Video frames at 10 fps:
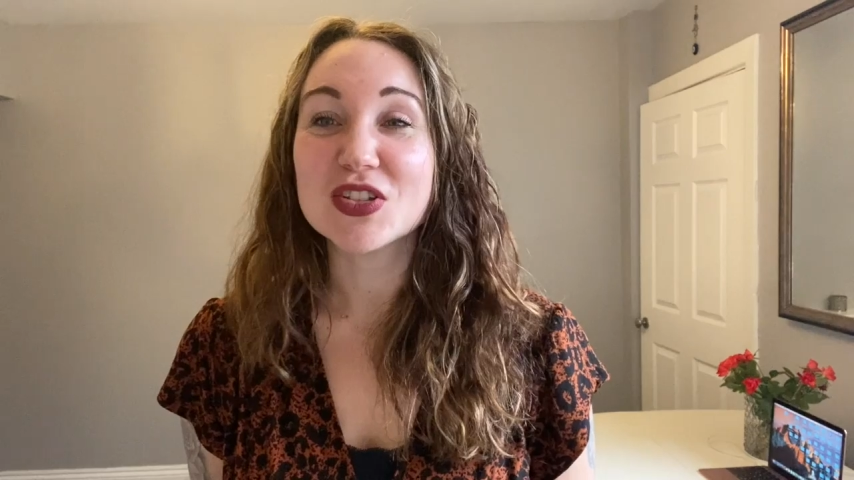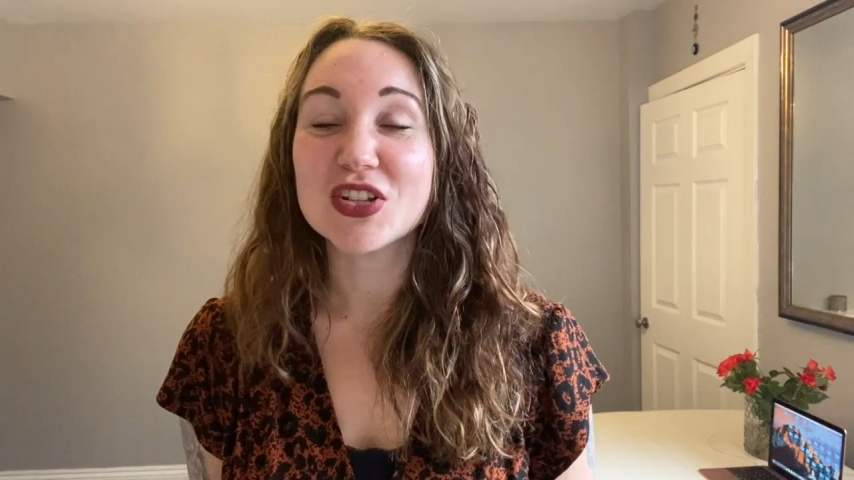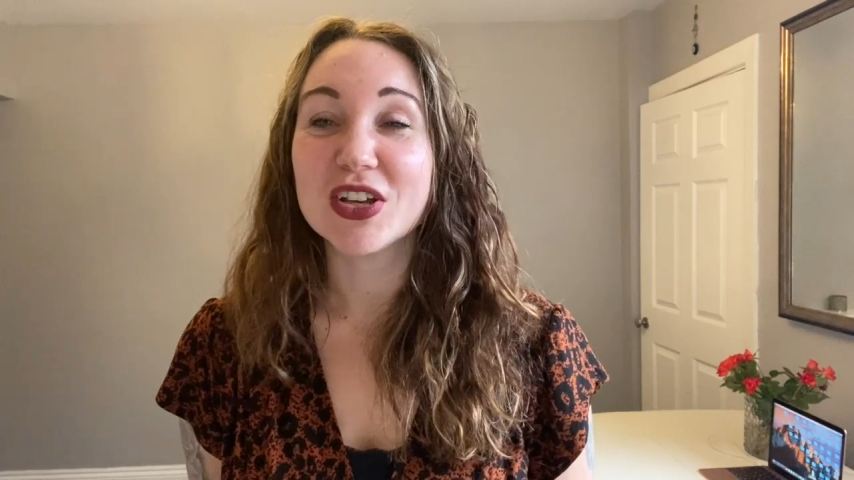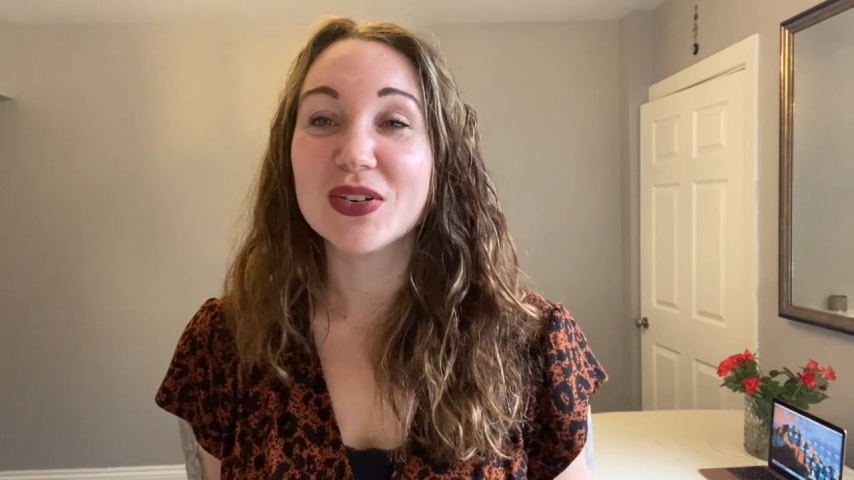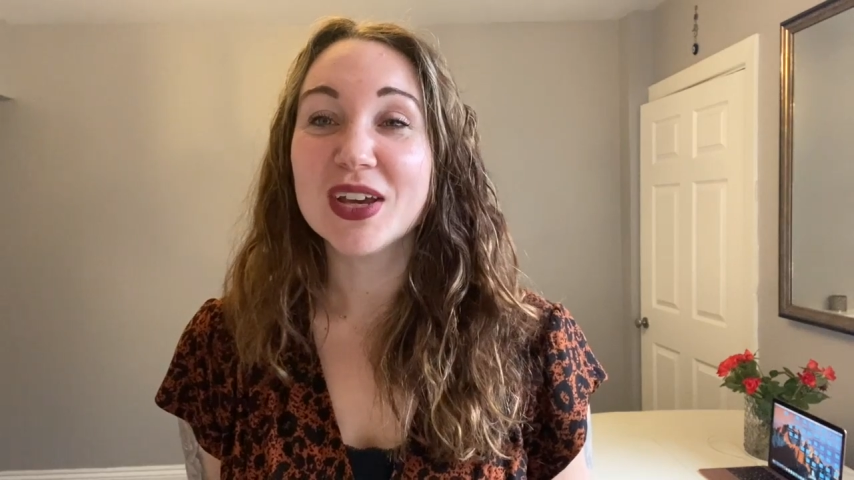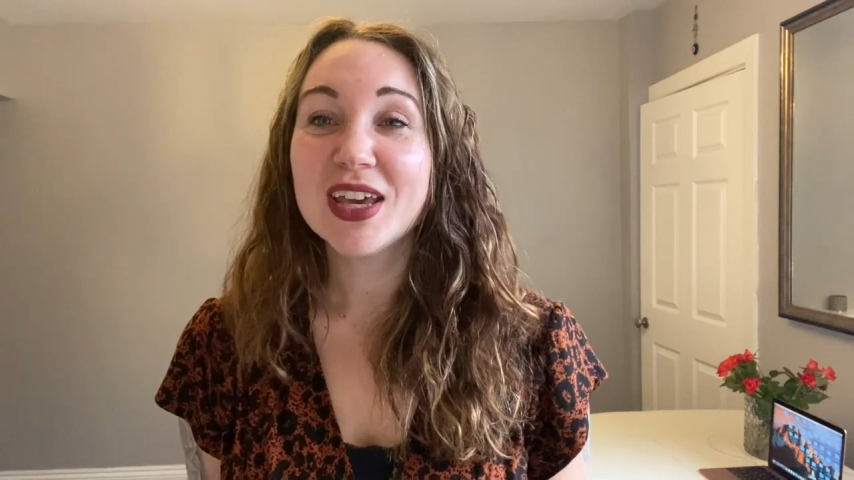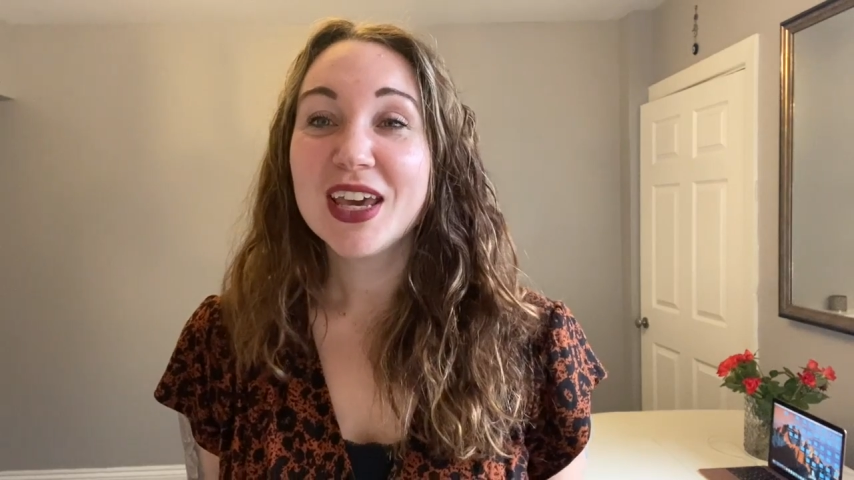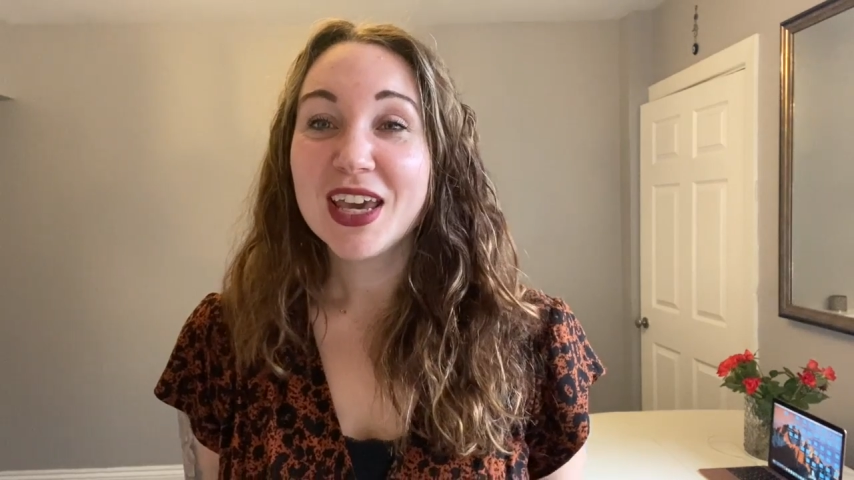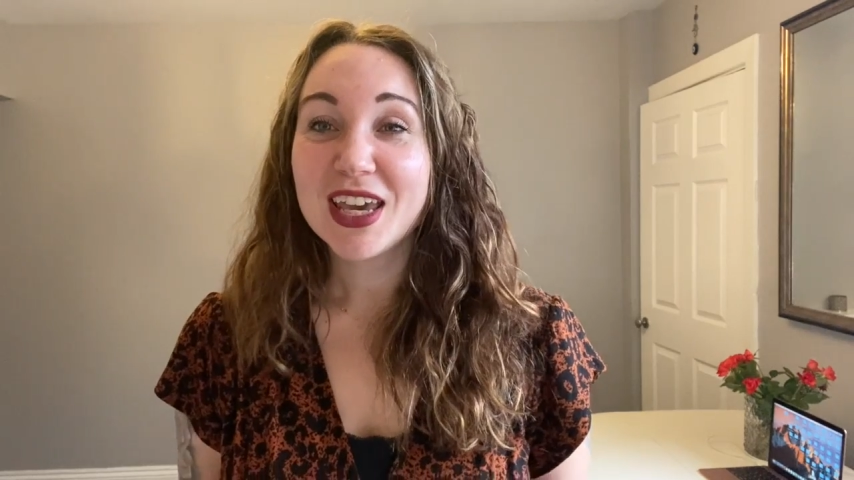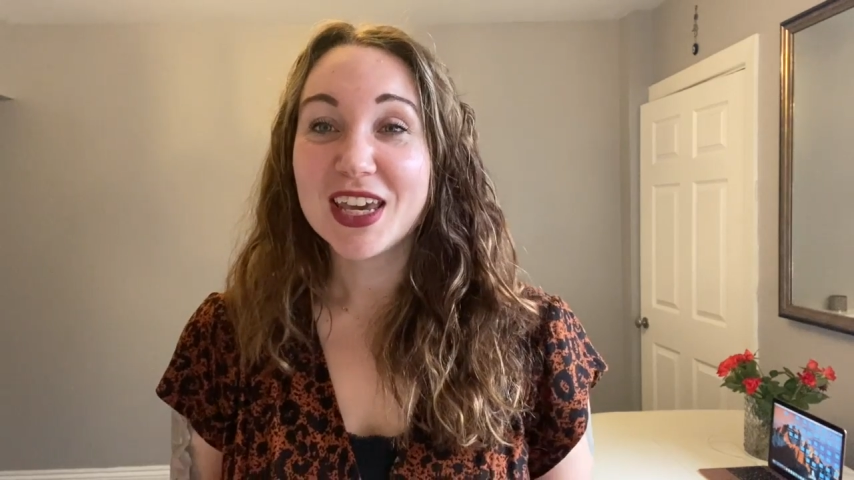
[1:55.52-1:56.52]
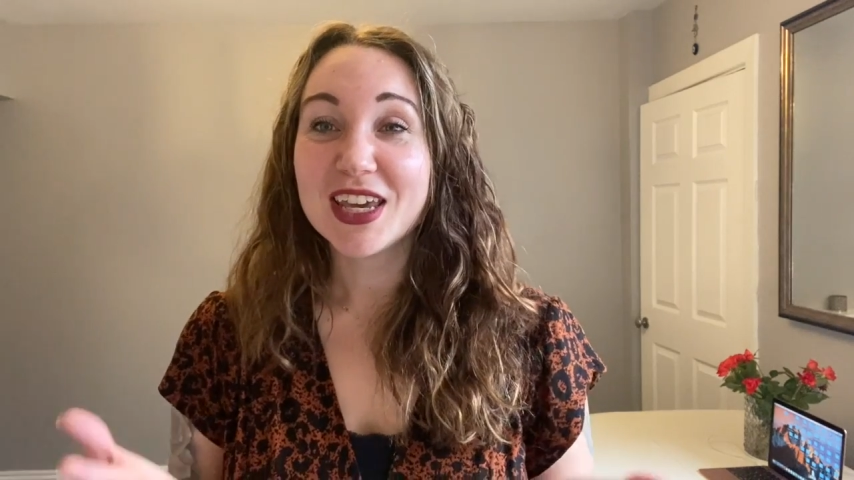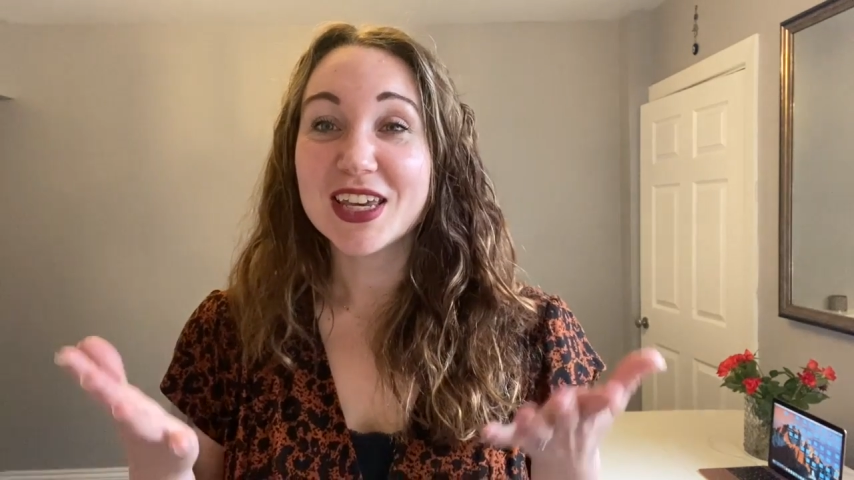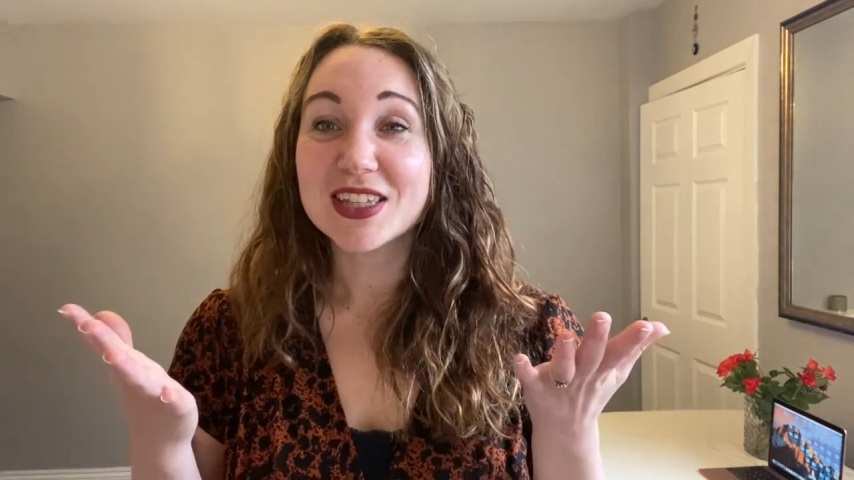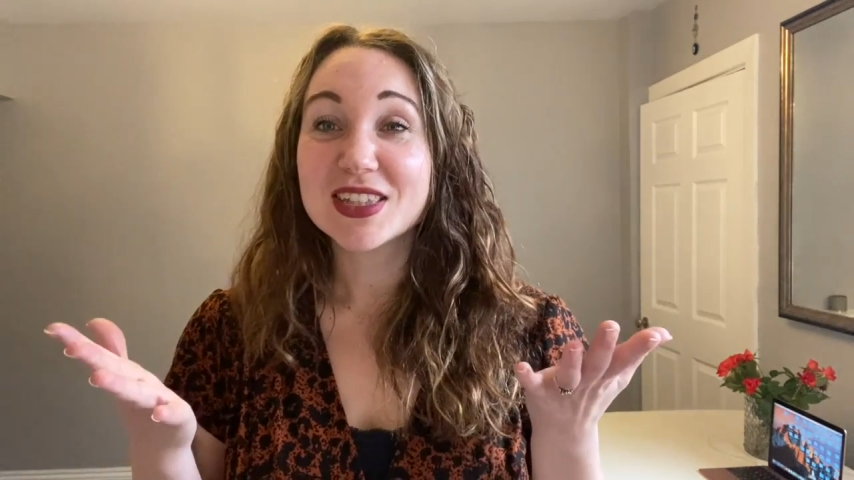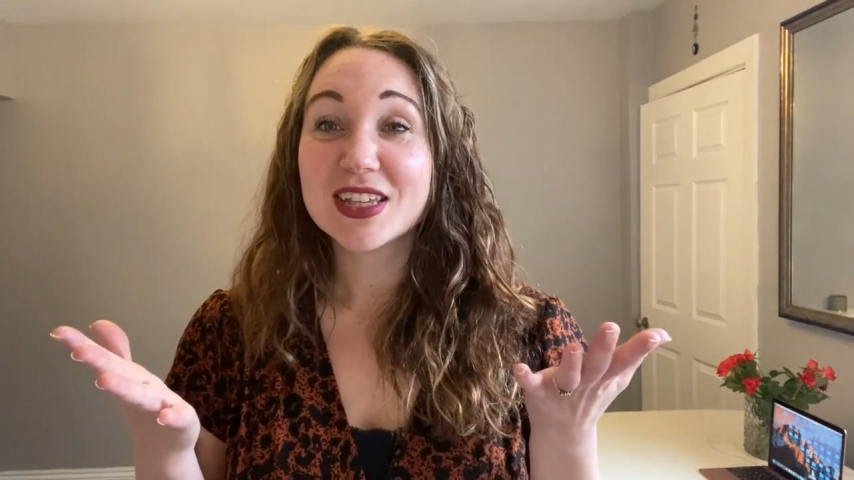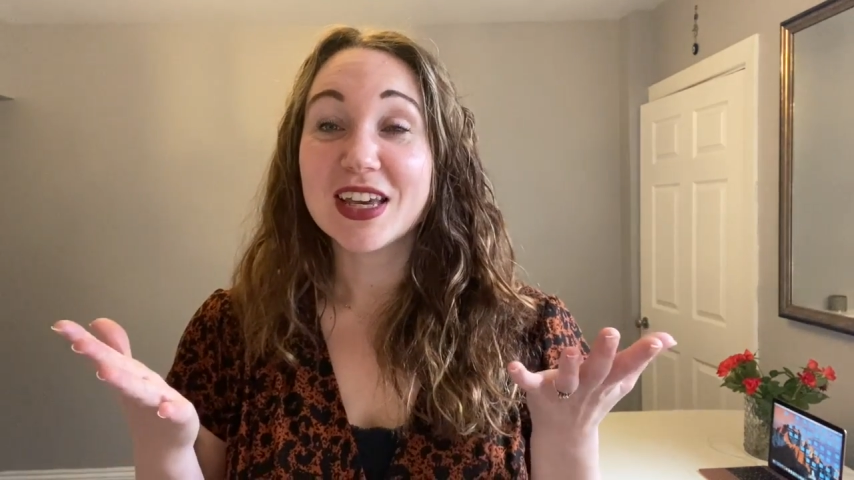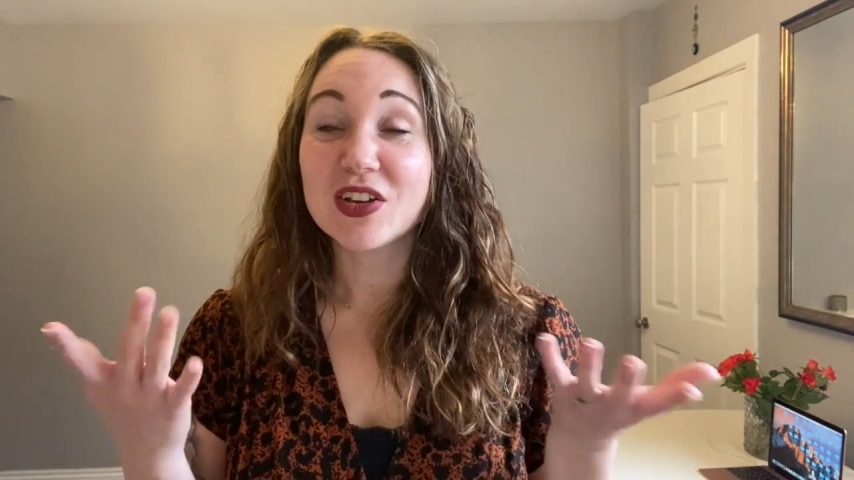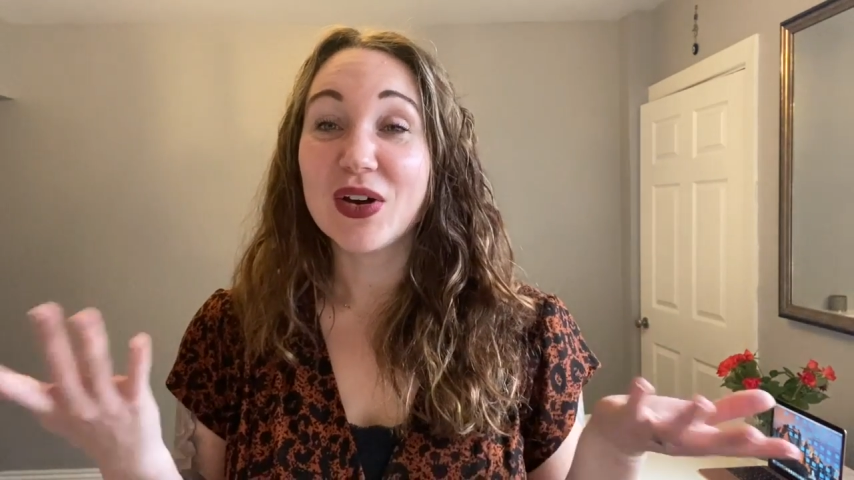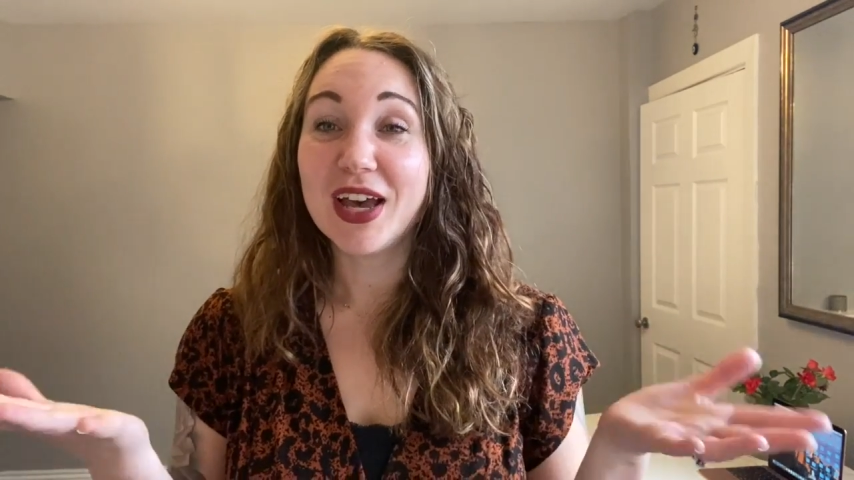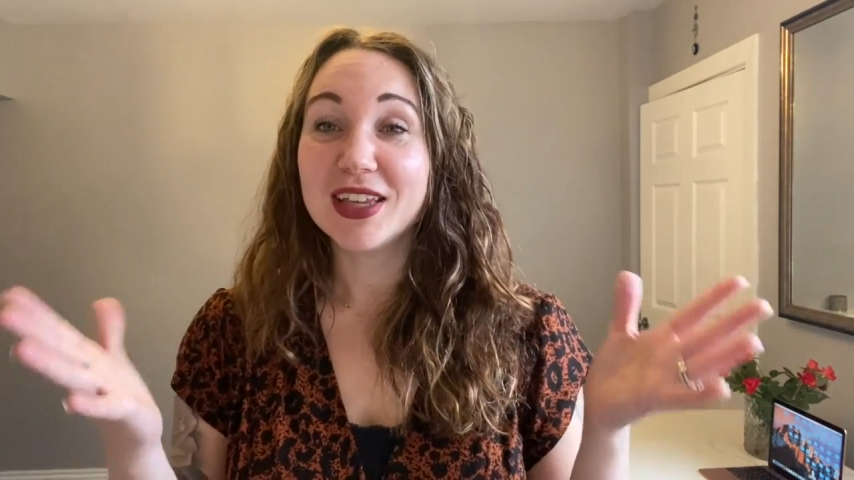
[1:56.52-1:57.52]
to do is get
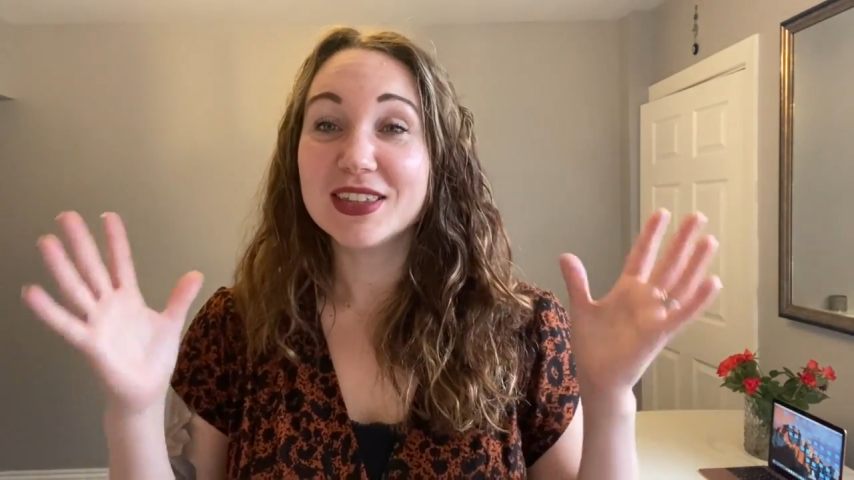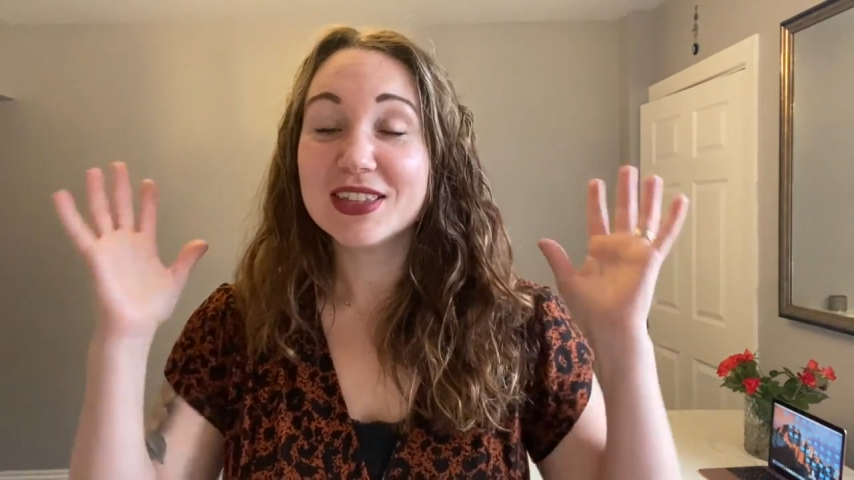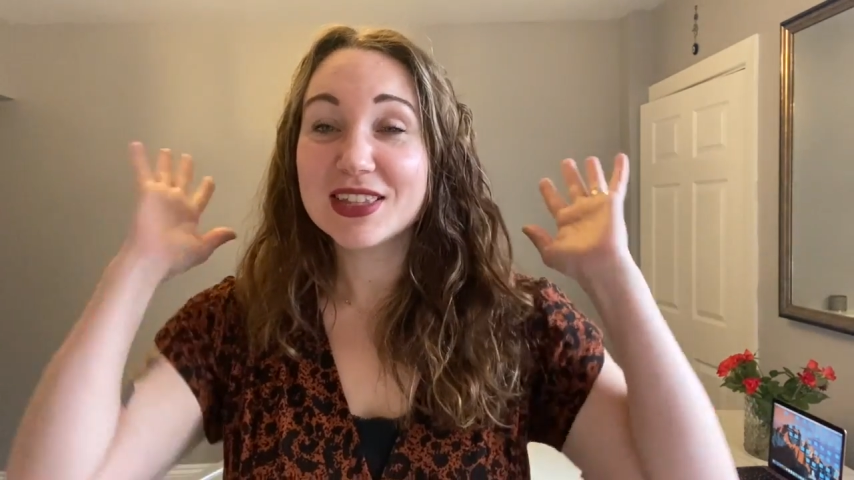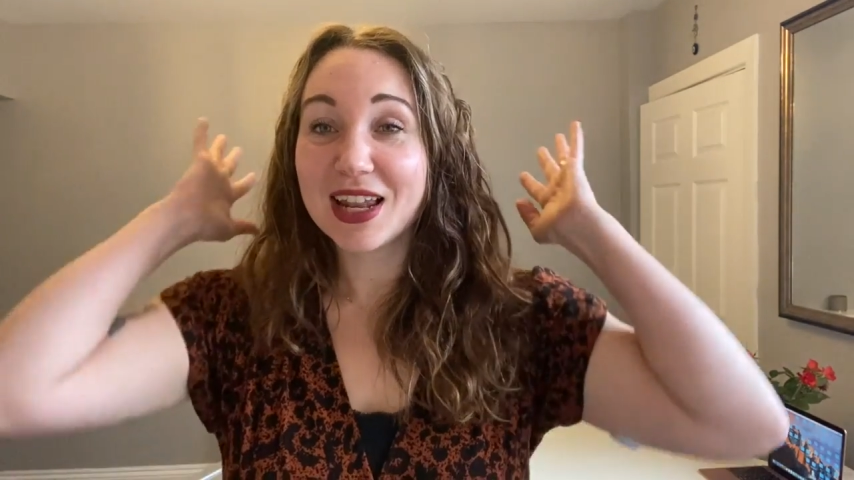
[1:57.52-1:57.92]
your hands,